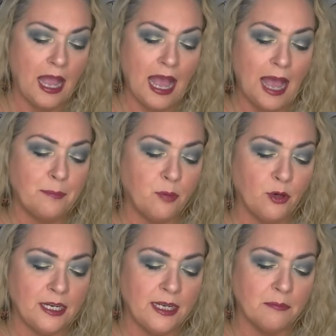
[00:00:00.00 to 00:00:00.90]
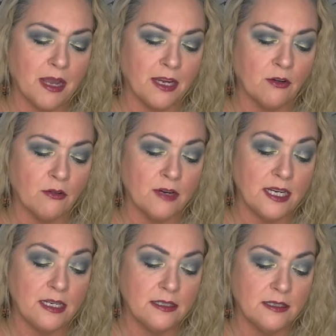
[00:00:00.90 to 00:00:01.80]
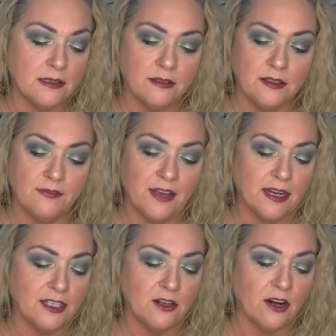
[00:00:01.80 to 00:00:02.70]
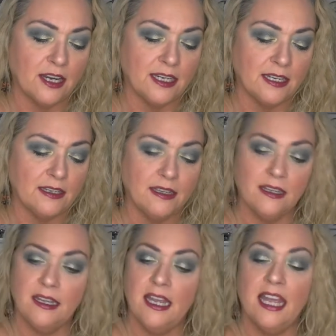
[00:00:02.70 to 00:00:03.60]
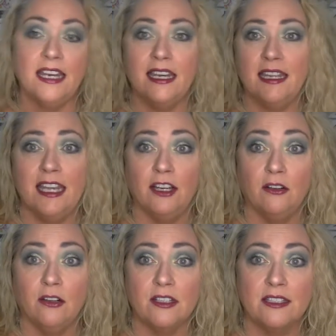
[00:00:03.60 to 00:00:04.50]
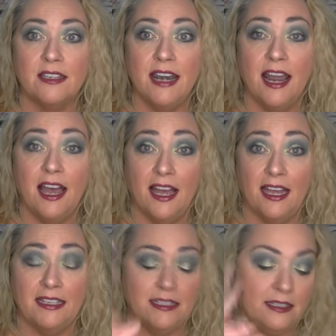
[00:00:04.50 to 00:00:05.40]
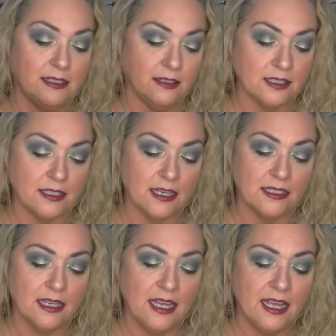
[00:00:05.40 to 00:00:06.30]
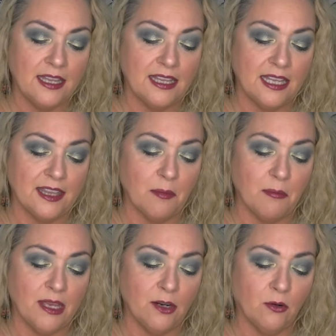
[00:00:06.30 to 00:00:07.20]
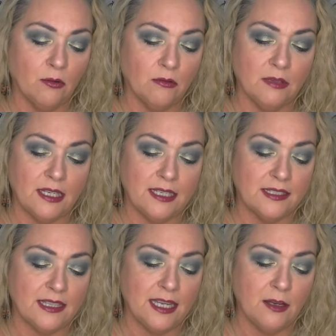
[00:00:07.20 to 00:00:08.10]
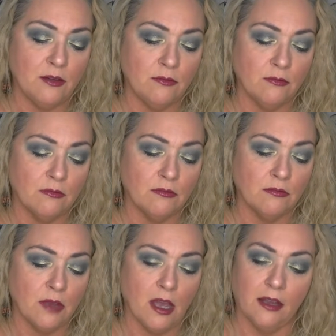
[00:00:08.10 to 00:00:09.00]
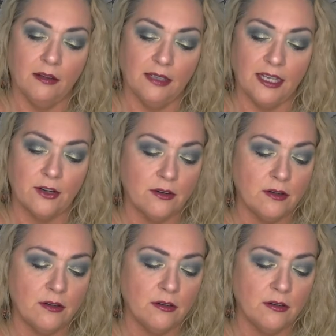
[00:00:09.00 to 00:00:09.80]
I put in my crease to finally darken it and it looks nice it looks nice then the middle is the uh, glitter